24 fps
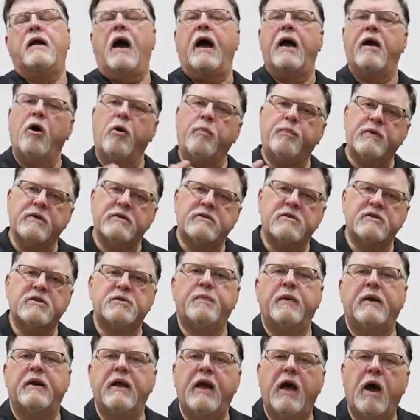I hope this has
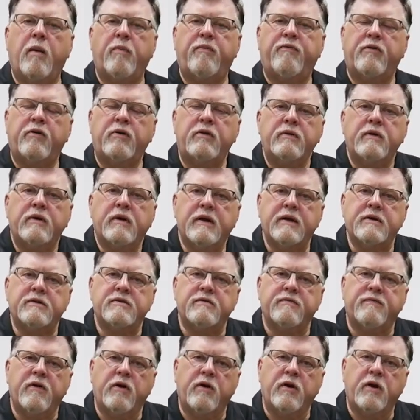been helpful.
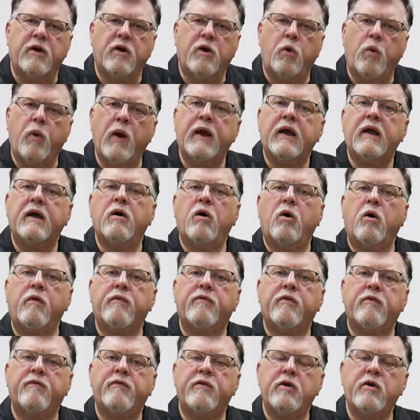It's a very quick
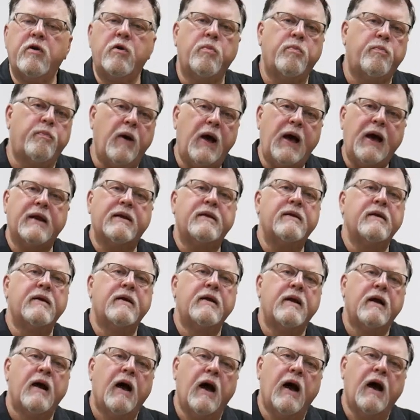overview, but
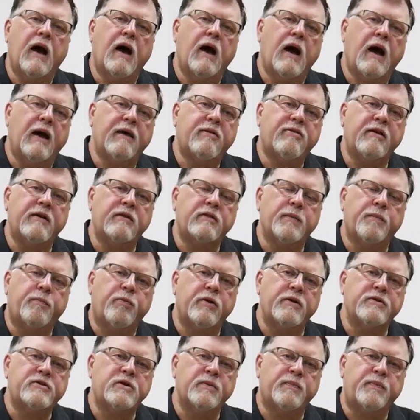I think the
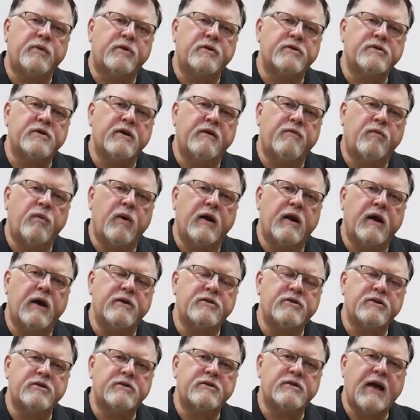principles of what I
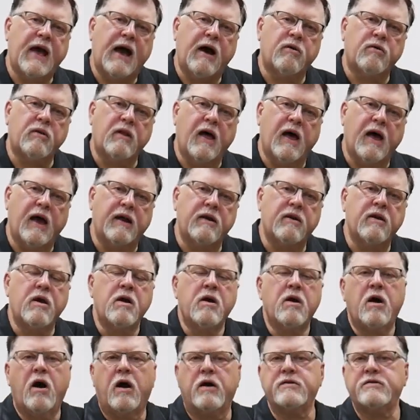just outlined
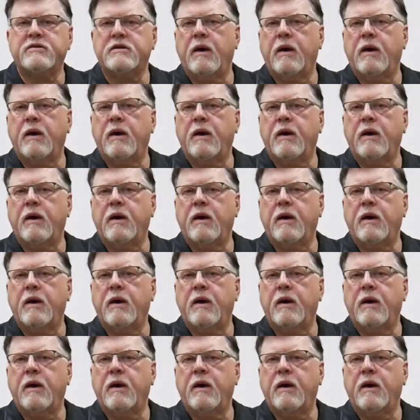are